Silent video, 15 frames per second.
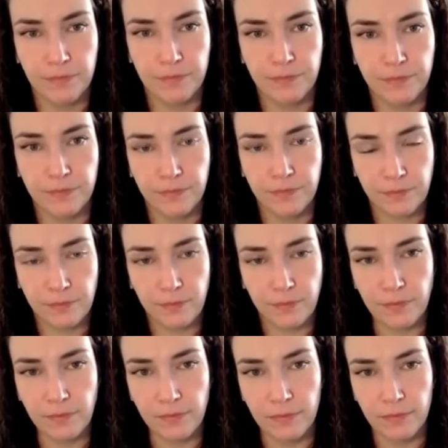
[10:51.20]

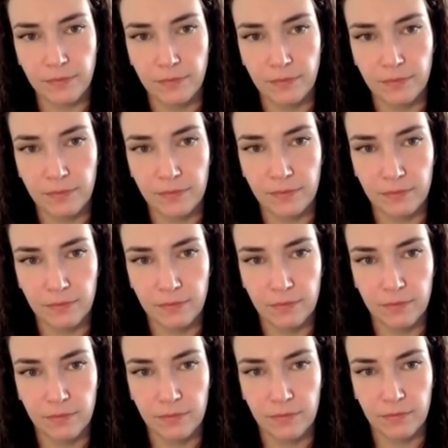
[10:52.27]

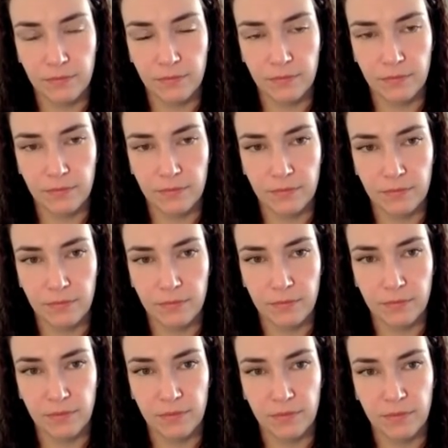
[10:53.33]

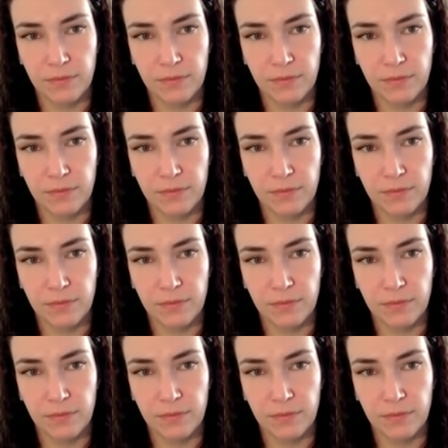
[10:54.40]
(not speaking)